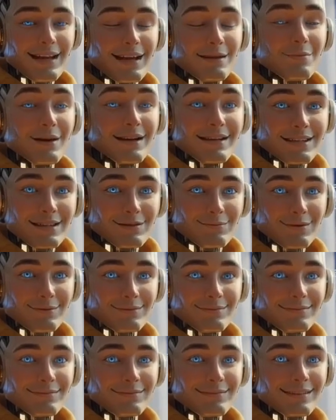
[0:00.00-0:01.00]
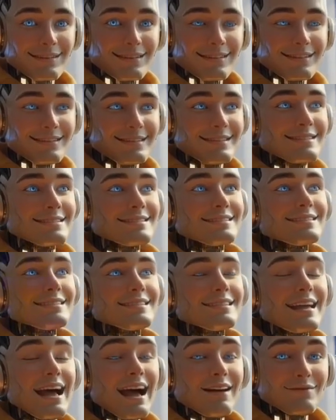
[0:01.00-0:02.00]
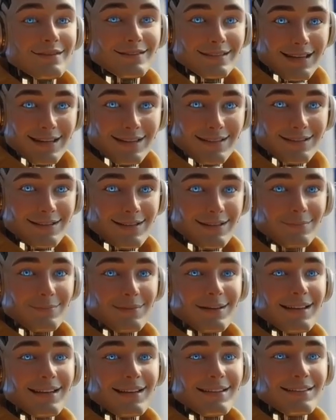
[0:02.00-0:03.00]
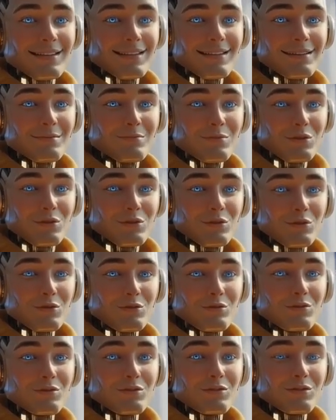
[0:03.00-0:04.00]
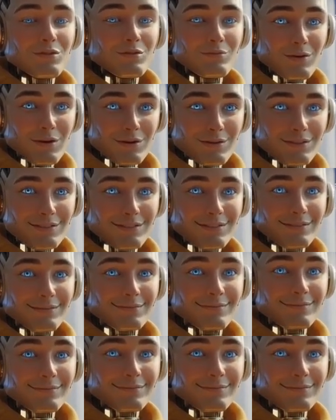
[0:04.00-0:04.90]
In my experience, this is the avatar type that has been used the most.